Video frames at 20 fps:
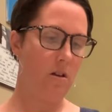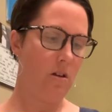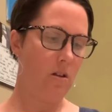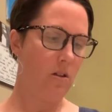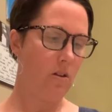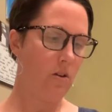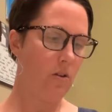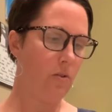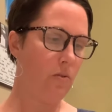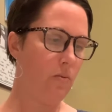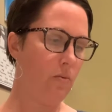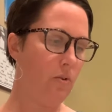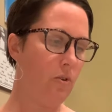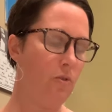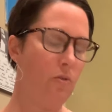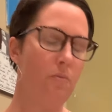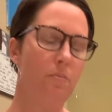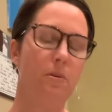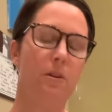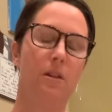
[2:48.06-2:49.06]
the
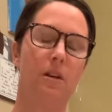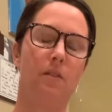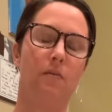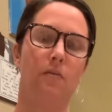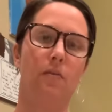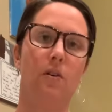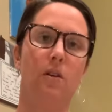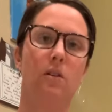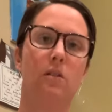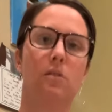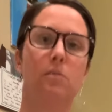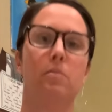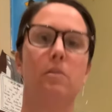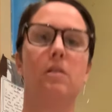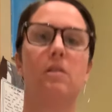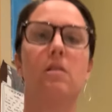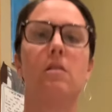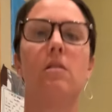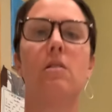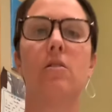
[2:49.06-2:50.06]
group that frogs
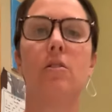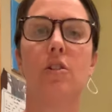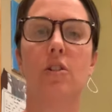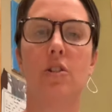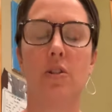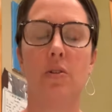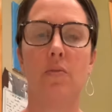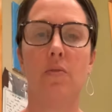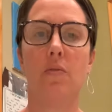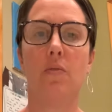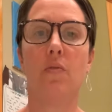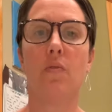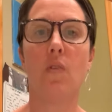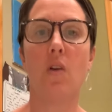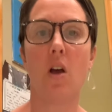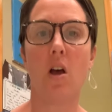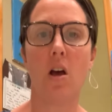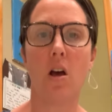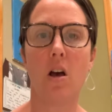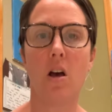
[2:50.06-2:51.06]
belong to.
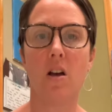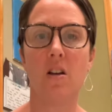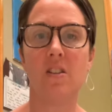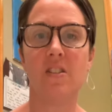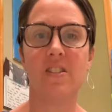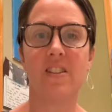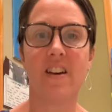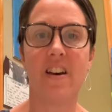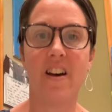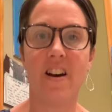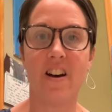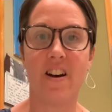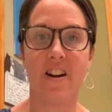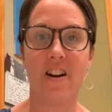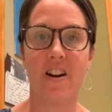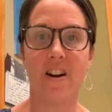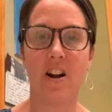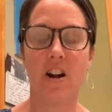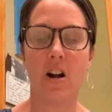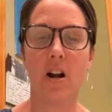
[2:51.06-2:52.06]
Frogs
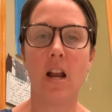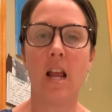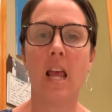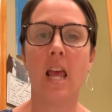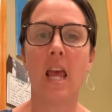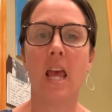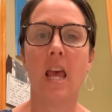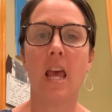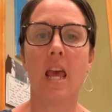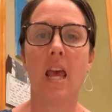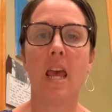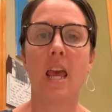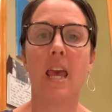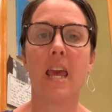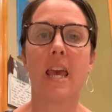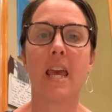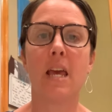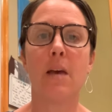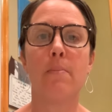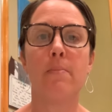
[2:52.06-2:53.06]
are
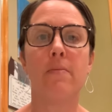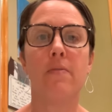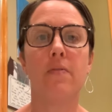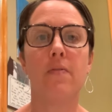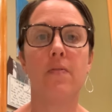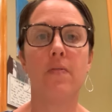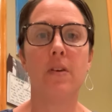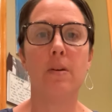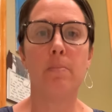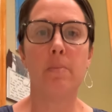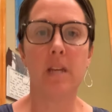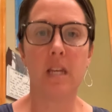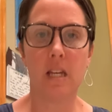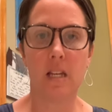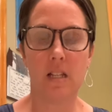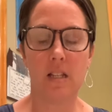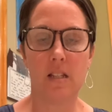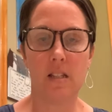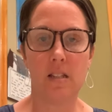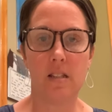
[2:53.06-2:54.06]

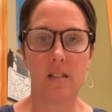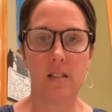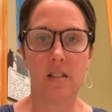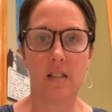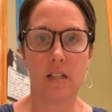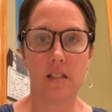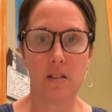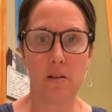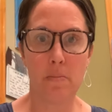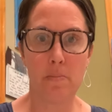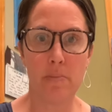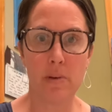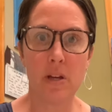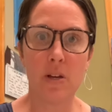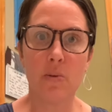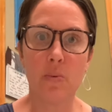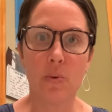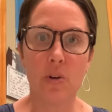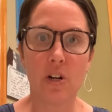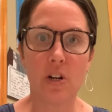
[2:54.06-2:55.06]
amphibians. That's a big
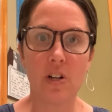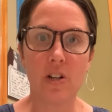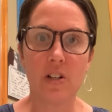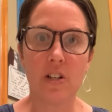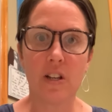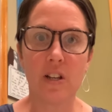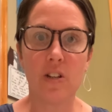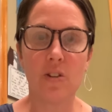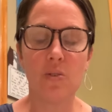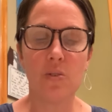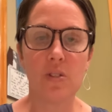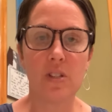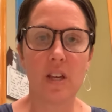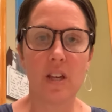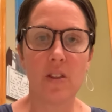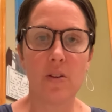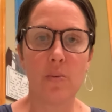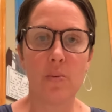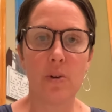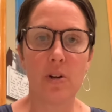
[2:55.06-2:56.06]
word. Can you say
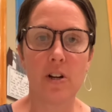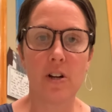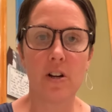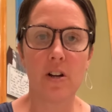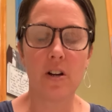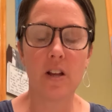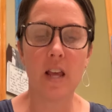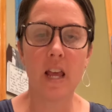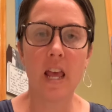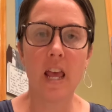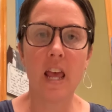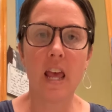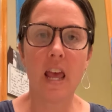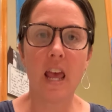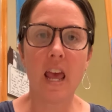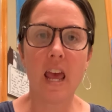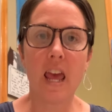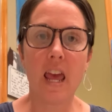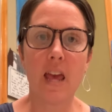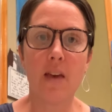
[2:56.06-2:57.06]
the word
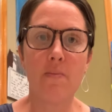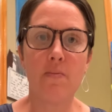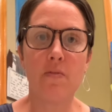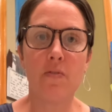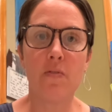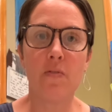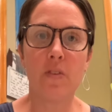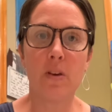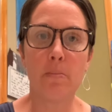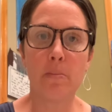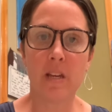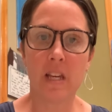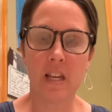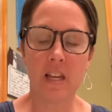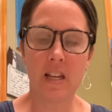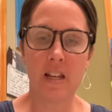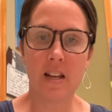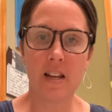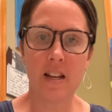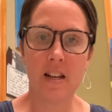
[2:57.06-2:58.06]

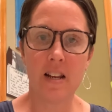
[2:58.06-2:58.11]
amphibian?